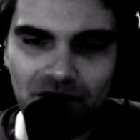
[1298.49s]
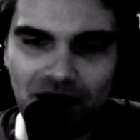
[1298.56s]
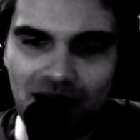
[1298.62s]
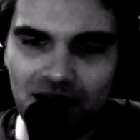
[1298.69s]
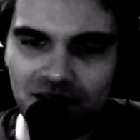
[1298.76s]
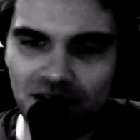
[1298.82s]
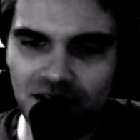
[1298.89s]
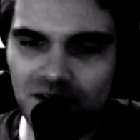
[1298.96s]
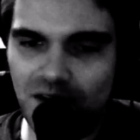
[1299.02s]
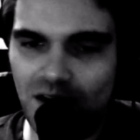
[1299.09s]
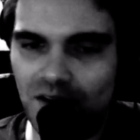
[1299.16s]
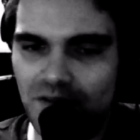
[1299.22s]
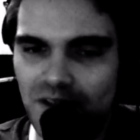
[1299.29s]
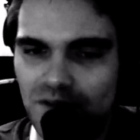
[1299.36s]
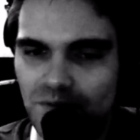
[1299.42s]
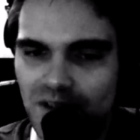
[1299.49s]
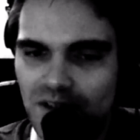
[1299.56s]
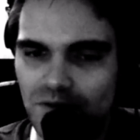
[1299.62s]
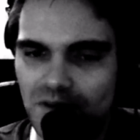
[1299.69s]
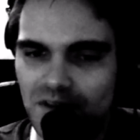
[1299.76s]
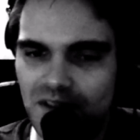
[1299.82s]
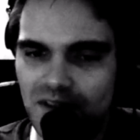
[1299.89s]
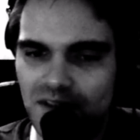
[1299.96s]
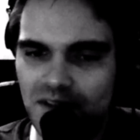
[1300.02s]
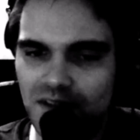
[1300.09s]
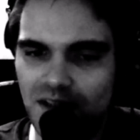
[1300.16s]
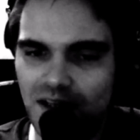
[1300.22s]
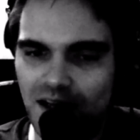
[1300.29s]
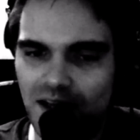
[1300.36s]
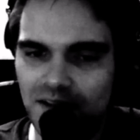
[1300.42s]
access to all of these resources
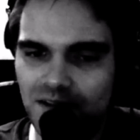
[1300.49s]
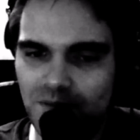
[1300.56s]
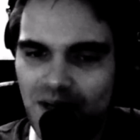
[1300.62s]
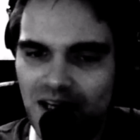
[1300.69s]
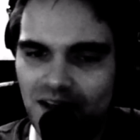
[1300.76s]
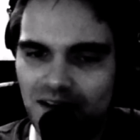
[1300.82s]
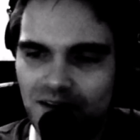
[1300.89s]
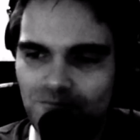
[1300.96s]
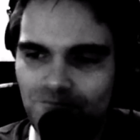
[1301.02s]
to make